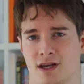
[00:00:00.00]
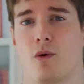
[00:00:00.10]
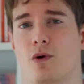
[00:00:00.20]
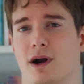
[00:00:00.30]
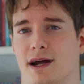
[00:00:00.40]

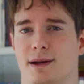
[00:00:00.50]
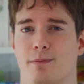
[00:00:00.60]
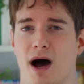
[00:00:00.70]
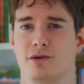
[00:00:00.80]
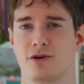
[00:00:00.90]
or an
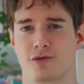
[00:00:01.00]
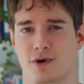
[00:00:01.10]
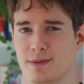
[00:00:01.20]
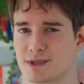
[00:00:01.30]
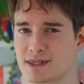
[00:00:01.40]
amount of
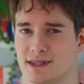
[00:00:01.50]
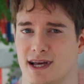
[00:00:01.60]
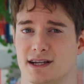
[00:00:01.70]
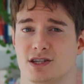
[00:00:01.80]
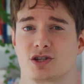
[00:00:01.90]
reps
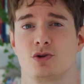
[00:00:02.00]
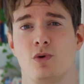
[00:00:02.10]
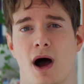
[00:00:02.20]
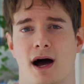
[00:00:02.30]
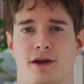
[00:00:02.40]
that is too
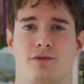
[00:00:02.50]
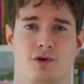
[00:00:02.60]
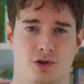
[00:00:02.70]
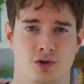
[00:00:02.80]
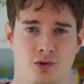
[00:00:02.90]
high for
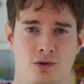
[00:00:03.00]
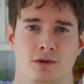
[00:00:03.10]
you